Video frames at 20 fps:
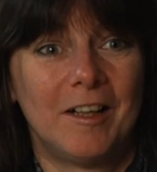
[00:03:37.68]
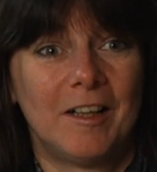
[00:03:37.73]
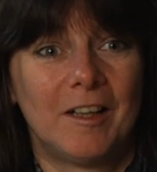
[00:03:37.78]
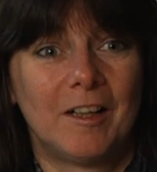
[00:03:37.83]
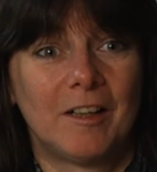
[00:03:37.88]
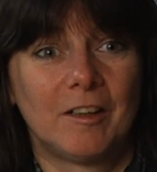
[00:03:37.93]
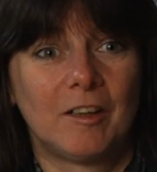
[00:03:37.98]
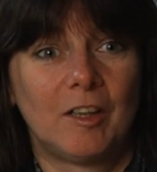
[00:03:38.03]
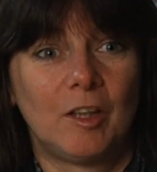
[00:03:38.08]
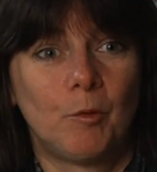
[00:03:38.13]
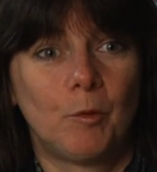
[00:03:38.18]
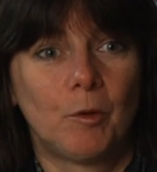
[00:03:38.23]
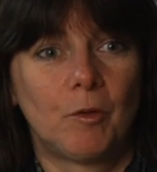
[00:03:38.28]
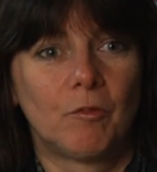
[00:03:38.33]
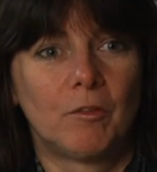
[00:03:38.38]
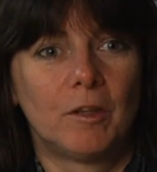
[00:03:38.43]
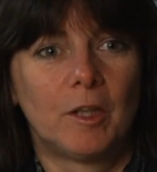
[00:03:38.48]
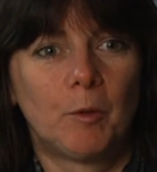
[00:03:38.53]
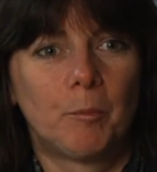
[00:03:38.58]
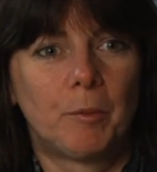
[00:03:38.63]
and he
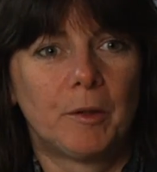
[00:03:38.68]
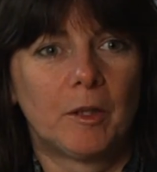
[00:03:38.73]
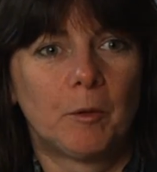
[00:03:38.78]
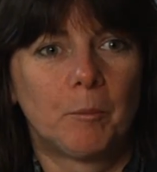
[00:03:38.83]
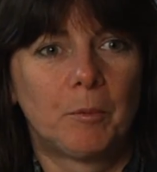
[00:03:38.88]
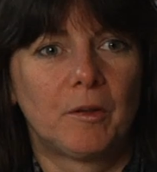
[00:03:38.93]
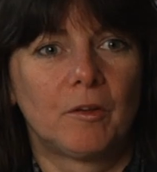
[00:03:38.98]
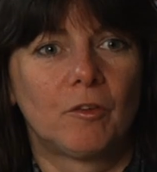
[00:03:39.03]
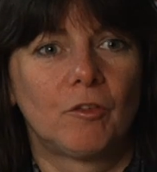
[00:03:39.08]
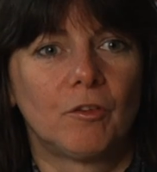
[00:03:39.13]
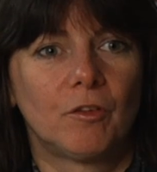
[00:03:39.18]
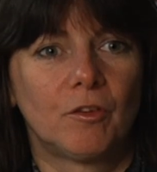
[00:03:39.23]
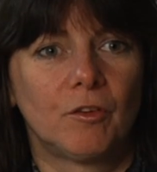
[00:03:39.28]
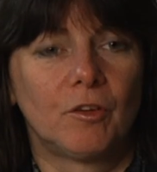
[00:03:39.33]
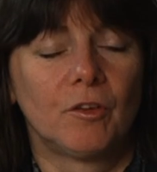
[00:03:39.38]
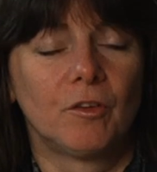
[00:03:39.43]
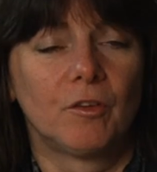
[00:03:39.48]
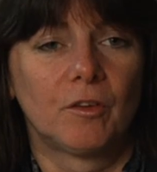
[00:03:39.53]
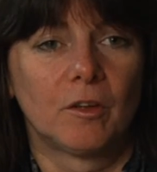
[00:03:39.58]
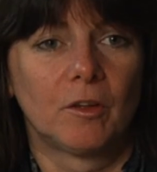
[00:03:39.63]
wouldn't really be in a position to
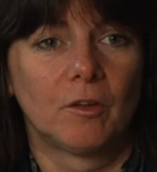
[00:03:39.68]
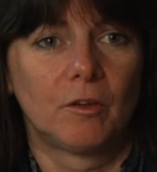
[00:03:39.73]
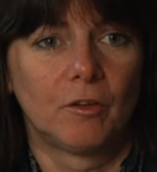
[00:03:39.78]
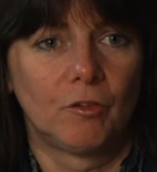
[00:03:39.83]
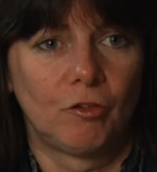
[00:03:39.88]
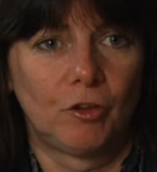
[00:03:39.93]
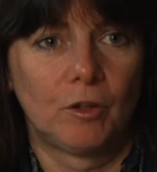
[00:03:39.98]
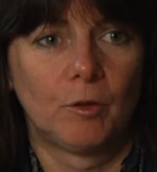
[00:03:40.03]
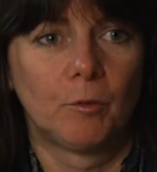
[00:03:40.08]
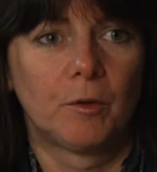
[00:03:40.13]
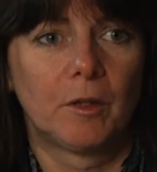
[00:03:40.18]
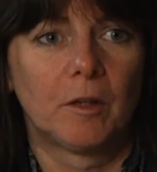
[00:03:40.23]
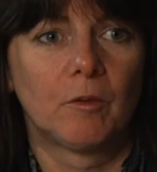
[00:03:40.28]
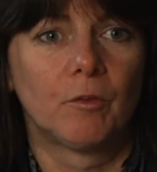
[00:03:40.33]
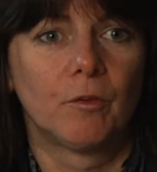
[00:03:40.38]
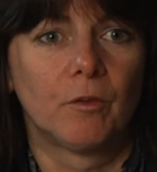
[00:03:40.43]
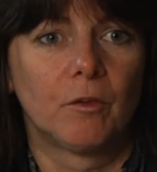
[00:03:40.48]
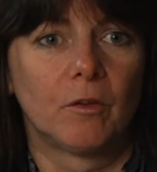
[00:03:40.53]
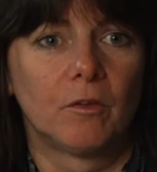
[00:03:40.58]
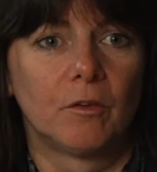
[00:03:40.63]
do so because she would
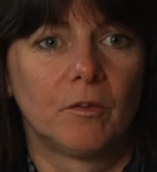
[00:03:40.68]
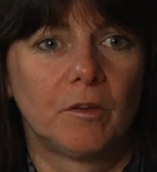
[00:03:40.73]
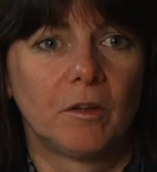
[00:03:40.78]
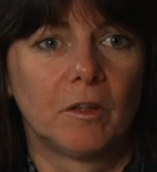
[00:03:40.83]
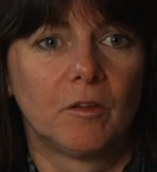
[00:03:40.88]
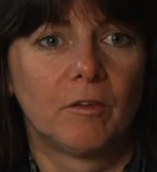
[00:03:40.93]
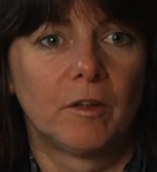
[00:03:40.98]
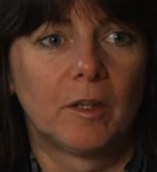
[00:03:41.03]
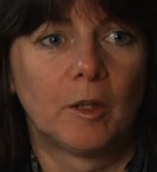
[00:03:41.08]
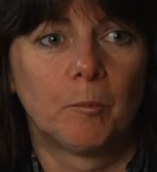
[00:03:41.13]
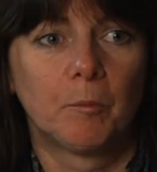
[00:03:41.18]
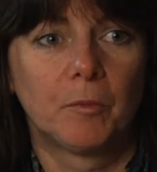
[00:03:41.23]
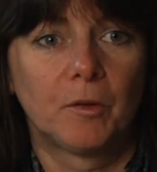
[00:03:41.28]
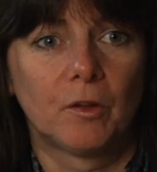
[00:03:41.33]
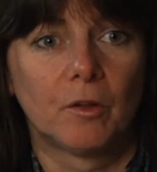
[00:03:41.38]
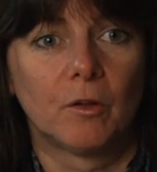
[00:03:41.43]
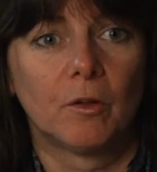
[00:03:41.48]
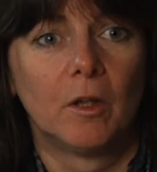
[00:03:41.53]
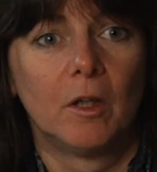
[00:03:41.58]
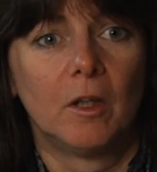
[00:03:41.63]
have authority over him.
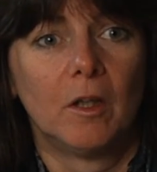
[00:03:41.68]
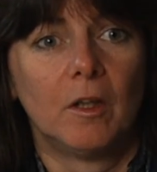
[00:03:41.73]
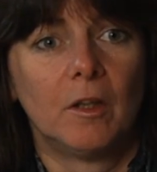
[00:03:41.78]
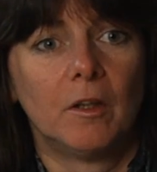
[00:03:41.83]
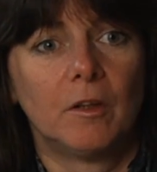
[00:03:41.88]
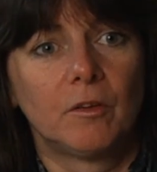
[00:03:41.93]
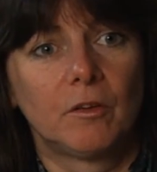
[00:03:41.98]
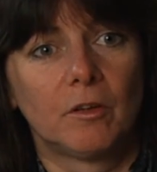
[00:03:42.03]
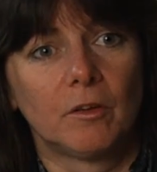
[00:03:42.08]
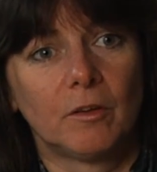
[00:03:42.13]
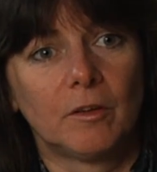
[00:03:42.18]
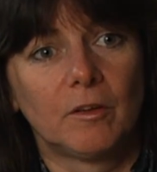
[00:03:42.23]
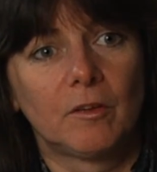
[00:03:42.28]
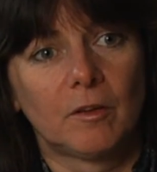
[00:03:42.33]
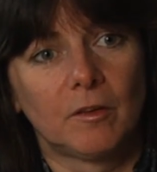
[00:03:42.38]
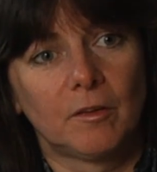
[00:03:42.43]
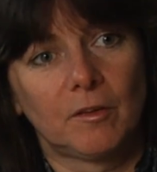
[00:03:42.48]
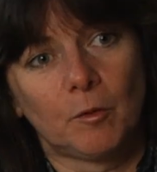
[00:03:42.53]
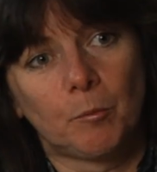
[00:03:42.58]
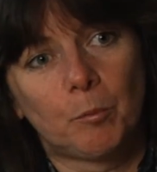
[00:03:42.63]
So
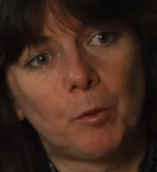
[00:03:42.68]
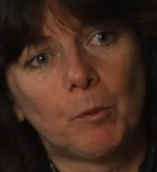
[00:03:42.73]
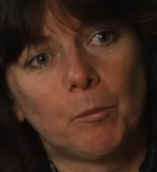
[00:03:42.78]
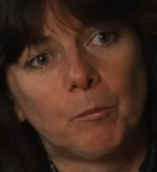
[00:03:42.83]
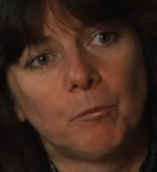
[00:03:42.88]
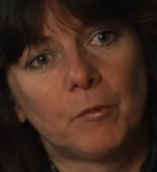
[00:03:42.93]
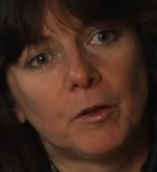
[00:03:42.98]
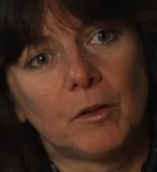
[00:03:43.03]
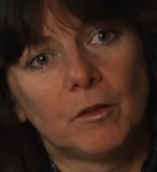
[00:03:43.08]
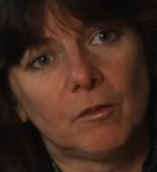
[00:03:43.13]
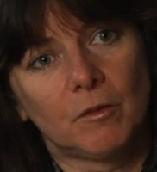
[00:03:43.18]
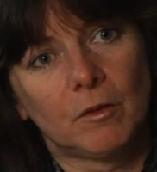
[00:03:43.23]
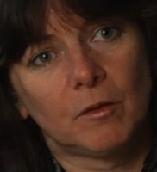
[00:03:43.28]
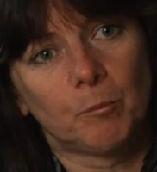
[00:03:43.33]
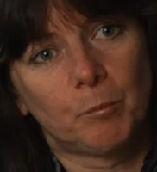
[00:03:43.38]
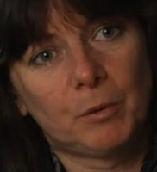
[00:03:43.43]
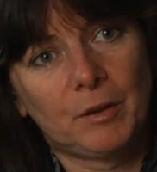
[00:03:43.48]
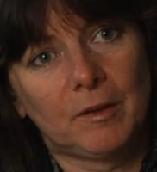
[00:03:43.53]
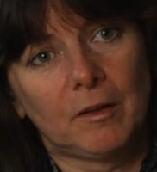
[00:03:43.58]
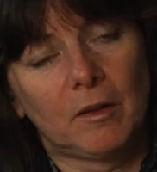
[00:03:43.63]
it's a problem
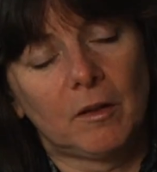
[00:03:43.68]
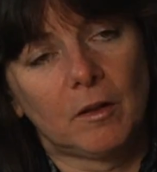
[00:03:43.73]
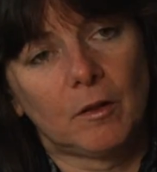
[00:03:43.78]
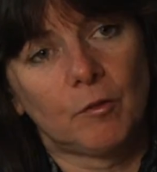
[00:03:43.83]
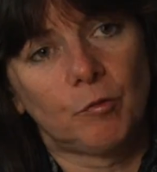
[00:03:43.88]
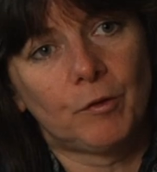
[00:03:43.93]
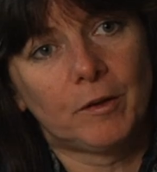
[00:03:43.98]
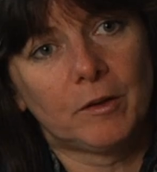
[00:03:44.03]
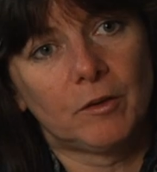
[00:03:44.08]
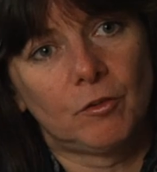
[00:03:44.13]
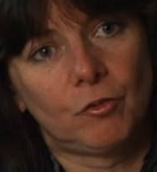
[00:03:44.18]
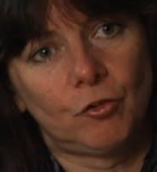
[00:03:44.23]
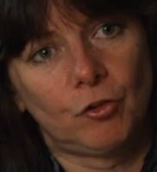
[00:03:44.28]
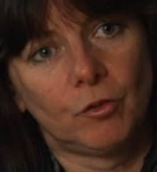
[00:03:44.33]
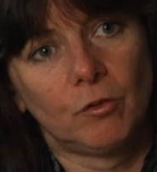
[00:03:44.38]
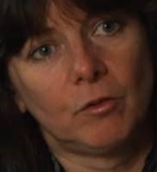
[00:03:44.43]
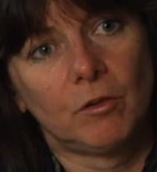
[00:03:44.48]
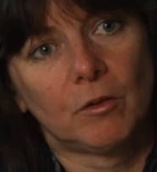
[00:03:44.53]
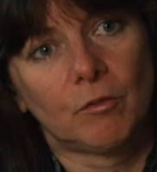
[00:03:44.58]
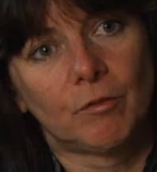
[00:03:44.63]
that particularly affects
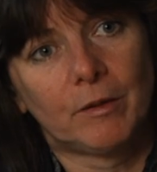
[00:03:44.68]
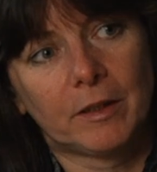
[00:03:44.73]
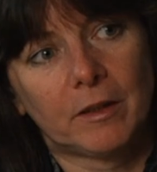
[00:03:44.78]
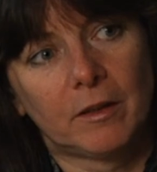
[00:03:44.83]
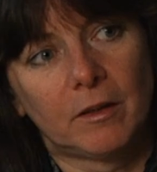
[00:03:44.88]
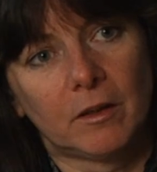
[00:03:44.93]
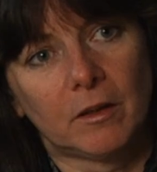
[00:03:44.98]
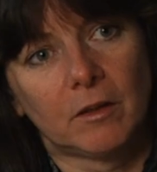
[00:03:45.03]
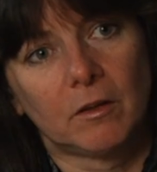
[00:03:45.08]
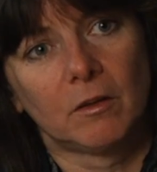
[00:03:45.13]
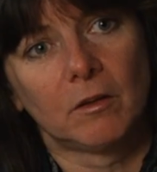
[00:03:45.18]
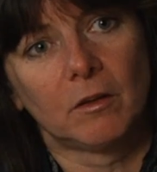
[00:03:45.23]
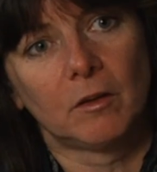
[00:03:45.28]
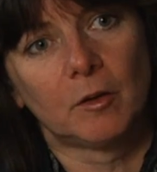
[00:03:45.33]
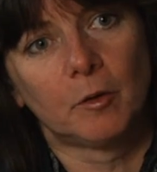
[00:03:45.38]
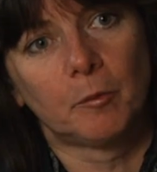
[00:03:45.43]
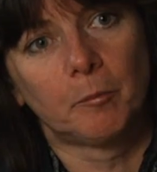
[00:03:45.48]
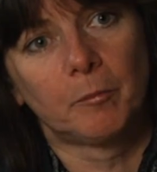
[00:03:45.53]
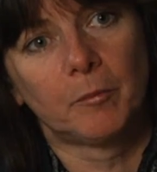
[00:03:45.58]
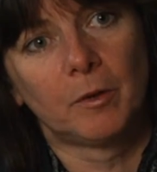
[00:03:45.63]
junior ranking
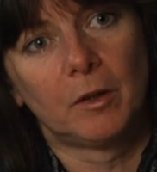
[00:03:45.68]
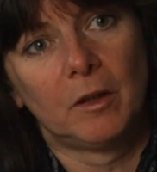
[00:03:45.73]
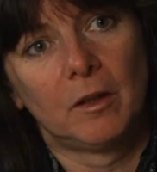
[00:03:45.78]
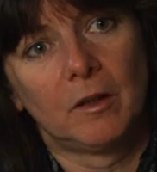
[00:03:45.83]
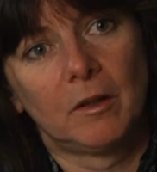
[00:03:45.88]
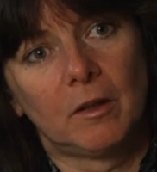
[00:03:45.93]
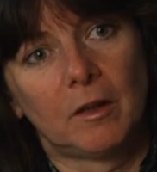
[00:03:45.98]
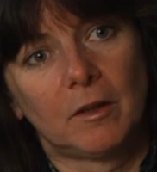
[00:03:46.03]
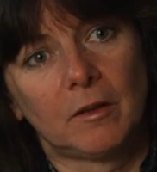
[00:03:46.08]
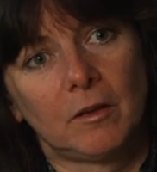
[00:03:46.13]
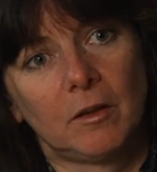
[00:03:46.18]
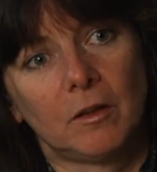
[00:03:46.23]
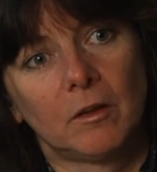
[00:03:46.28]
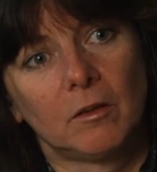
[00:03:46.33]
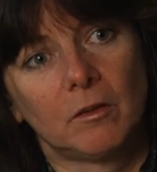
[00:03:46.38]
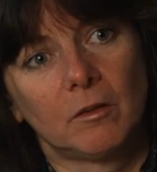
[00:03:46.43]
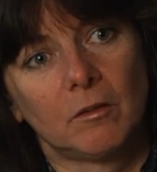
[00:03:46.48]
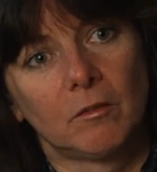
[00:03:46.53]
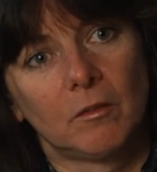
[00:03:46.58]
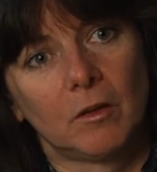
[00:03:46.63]
and
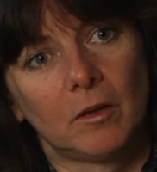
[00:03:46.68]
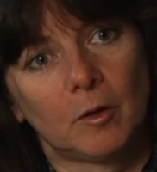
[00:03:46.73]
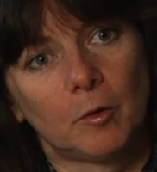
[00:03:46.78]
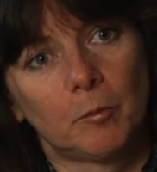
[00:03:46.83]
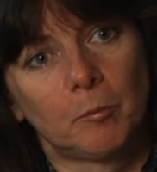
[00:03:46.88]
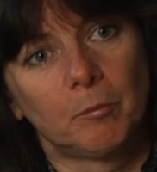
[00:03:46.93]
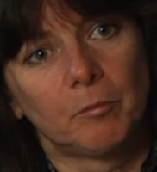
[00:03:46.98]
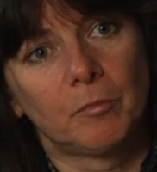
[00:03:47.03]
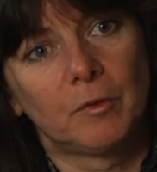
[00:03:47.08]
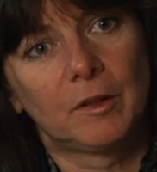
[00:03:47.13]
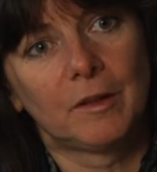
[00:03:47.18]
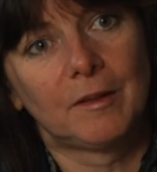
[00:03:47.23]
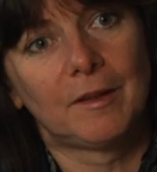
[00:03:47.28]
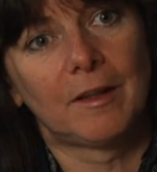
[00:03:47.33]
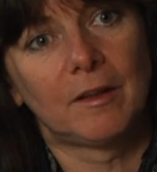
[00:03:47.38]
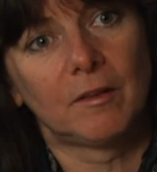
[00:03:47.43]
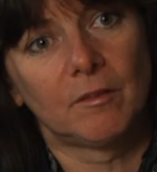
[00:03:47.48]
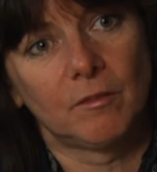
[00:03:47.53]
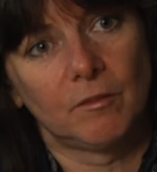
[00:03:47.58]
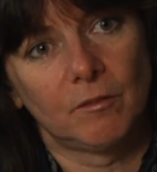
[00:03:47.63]
young
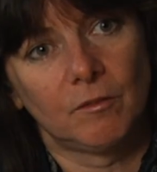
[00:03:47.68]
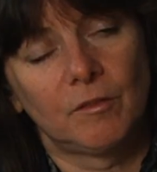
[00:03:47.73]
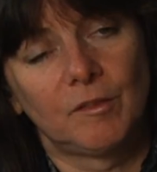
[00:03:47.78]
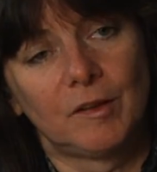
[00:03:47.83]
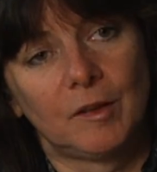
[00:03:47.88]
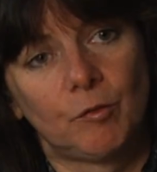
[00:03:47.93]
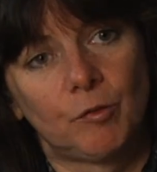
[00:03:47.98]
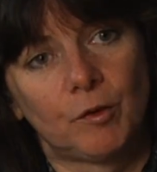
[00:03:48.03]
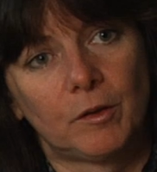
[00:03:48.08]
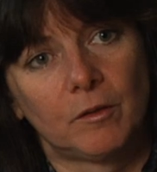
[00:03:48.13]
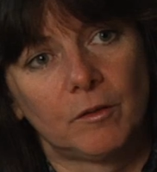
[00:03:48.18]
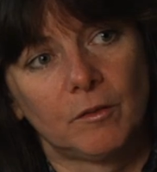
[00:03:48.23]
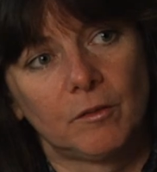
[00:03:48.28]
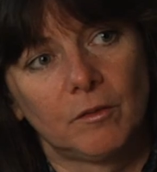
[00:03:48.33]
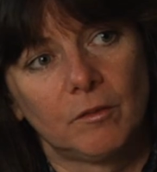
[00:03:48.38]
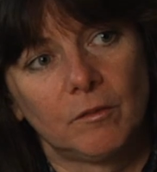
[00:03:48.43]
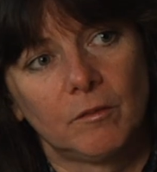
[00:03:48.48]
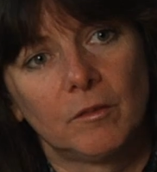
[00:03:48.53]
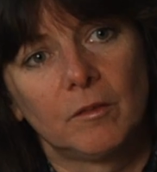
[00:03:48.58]
cadet seafarers.